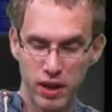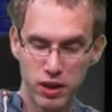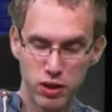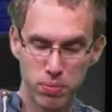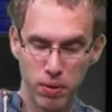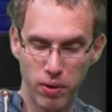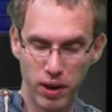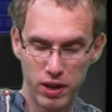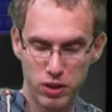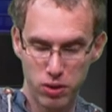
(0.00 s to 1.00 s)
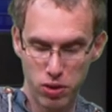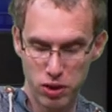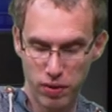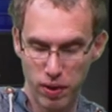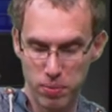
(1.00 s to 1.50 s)
e to the power x
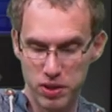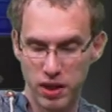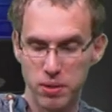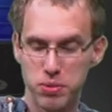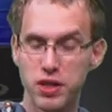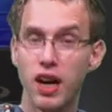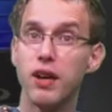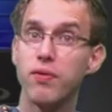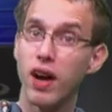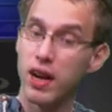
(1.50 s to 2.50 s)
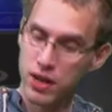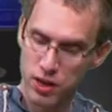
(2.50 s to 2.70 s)
cosine y plus i times sine y.